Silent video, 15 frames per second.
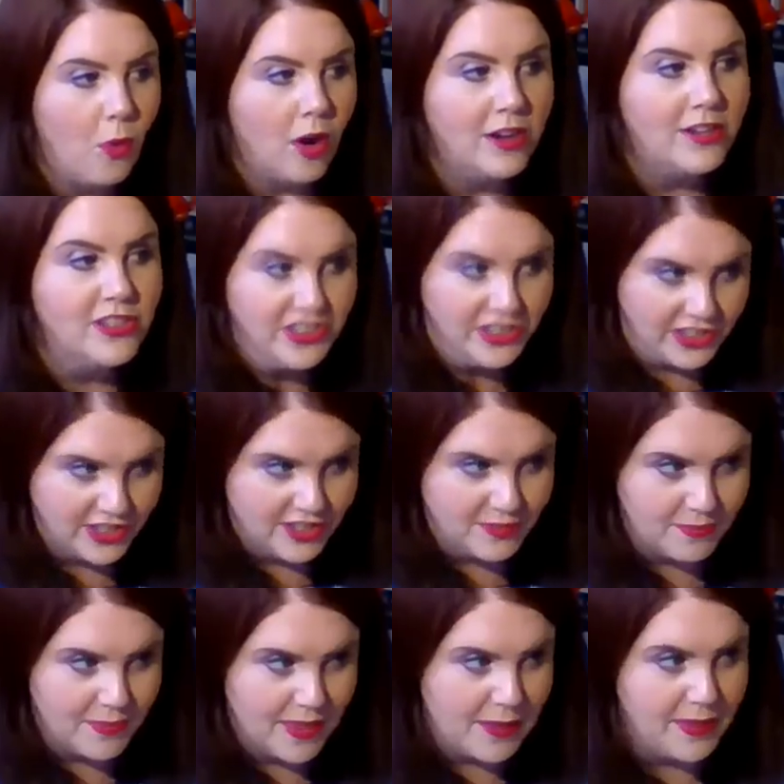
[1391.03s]

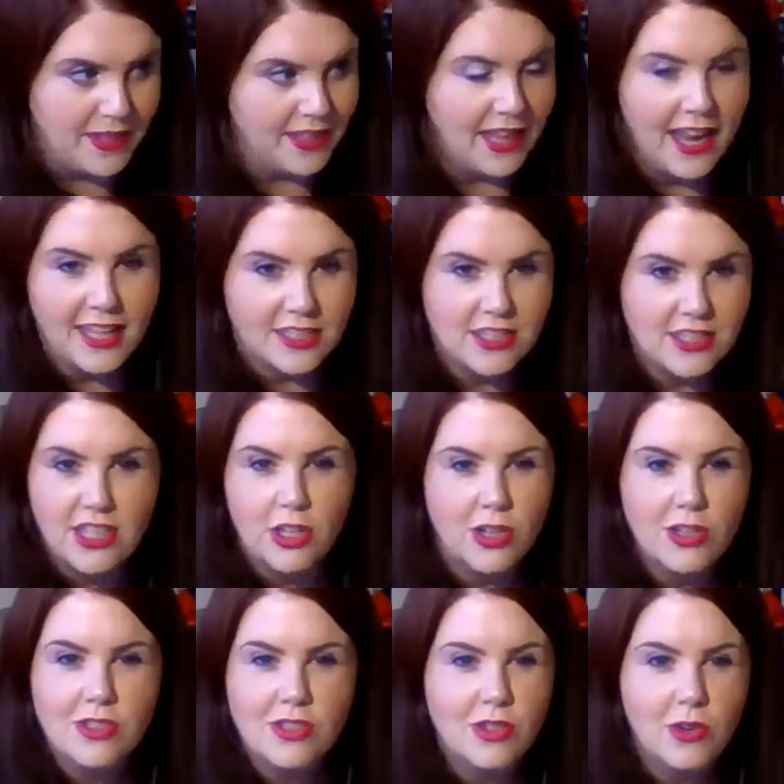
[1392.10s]
wondered, maybe in the last
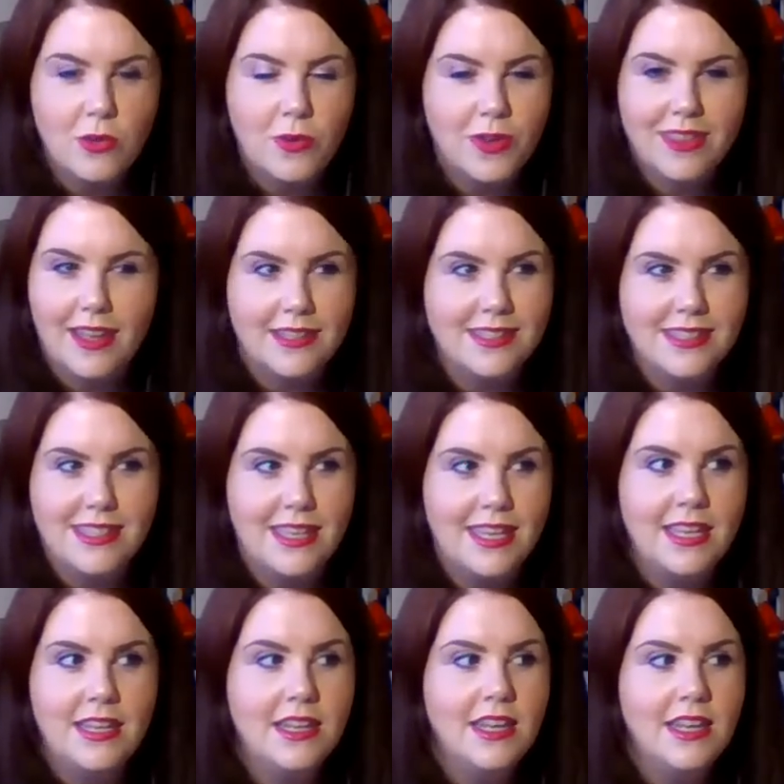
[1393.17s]
year or so with that
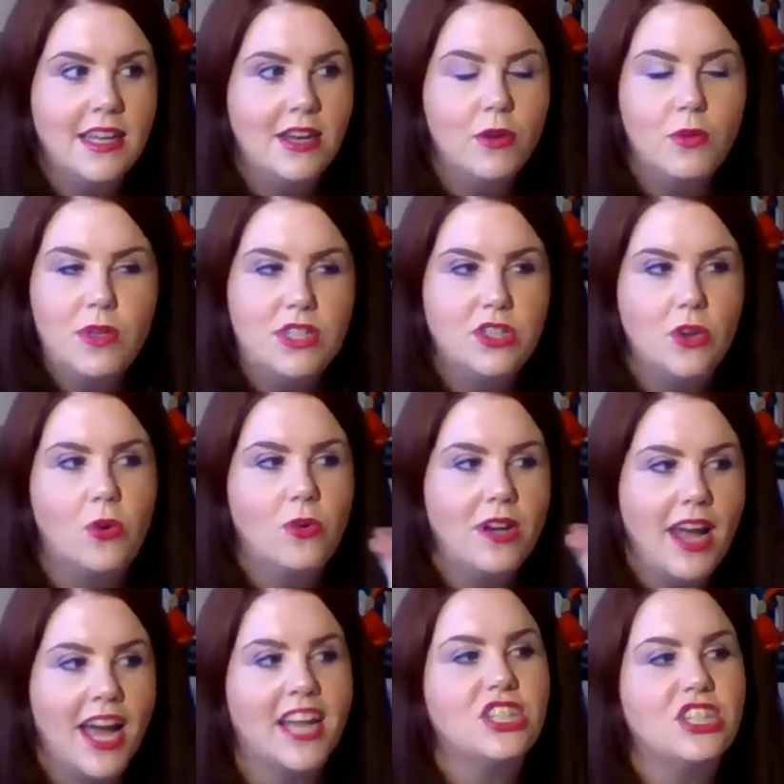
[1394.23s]
scene, we
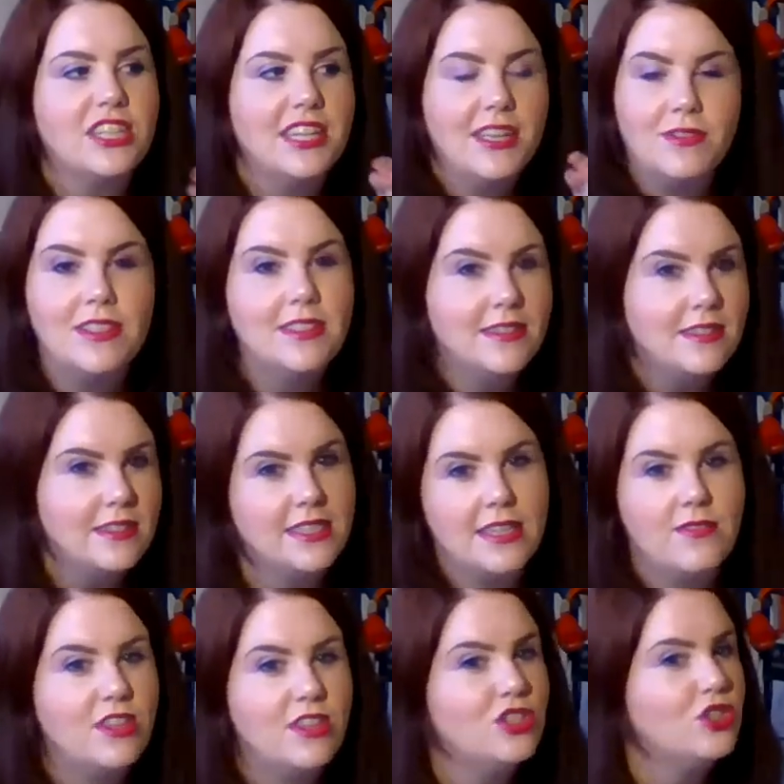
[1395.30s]
don't actually, even in the
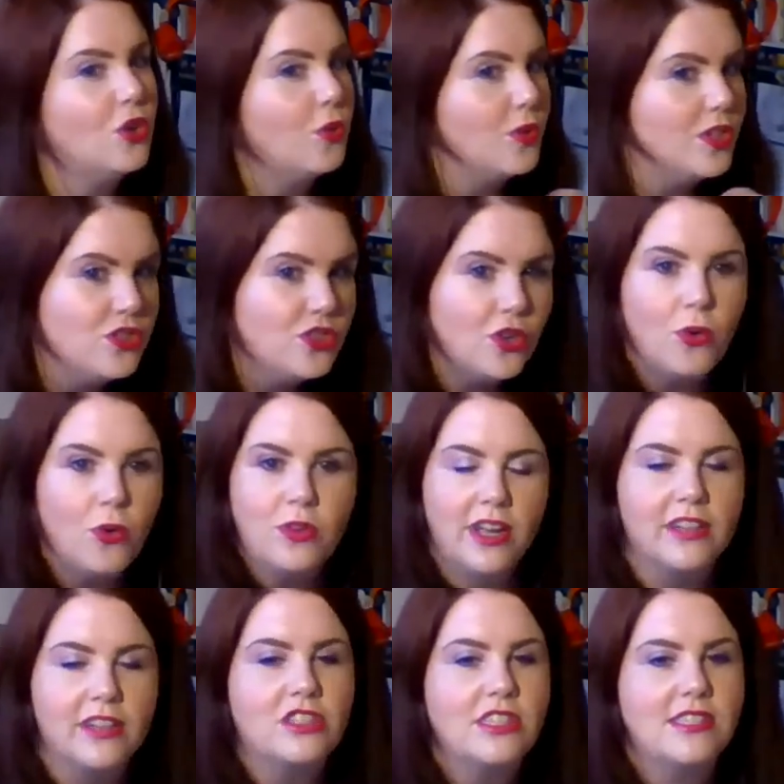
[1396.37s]
TV show, we
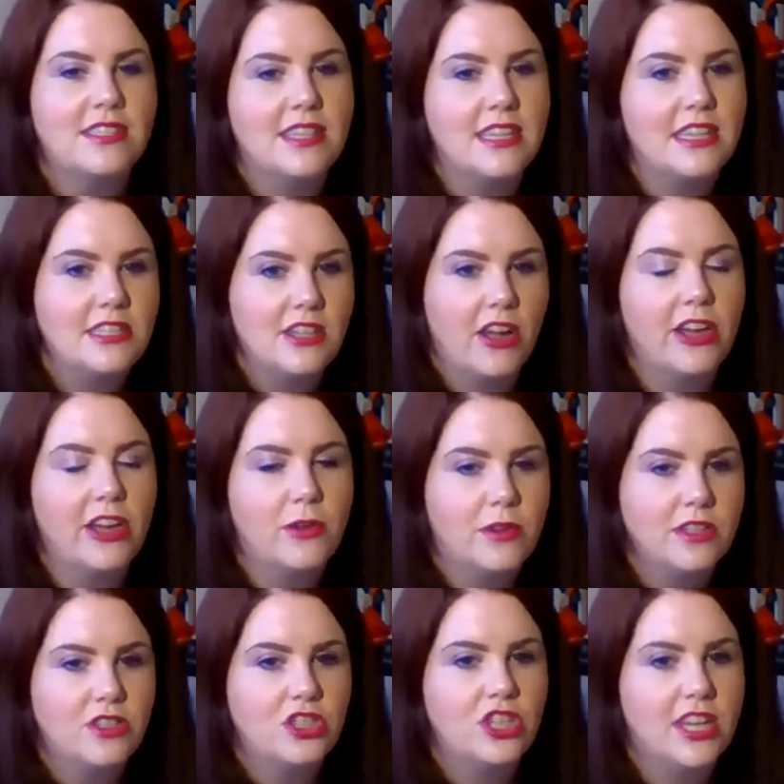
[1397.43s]
don't actually see
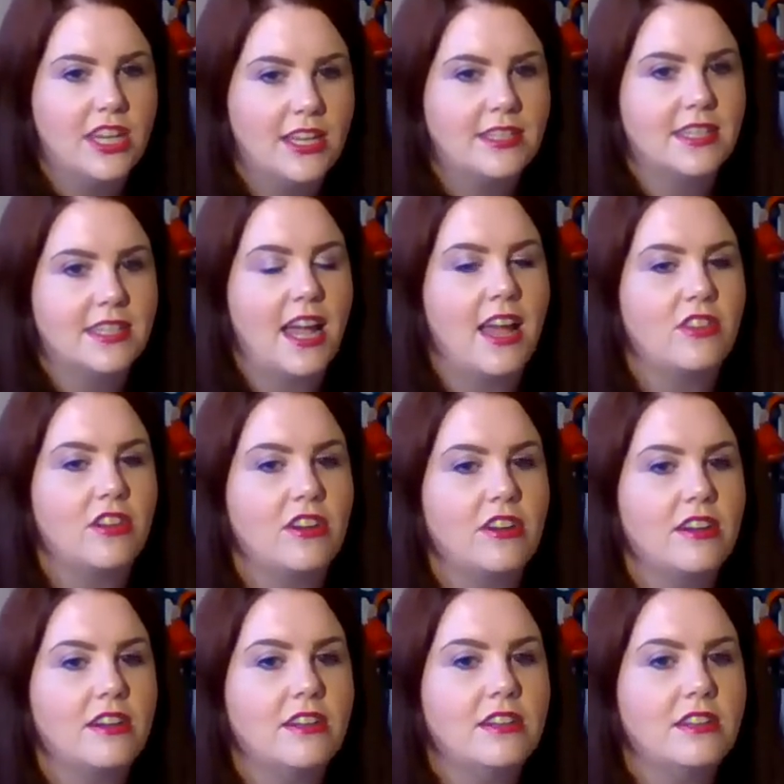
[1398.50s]
Tywin and Shay
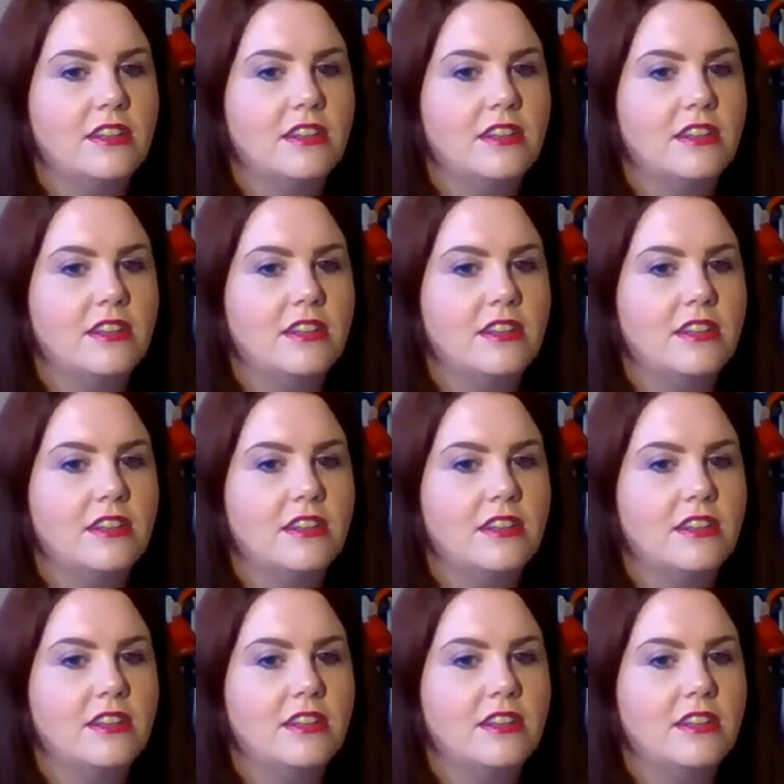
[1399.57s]
together.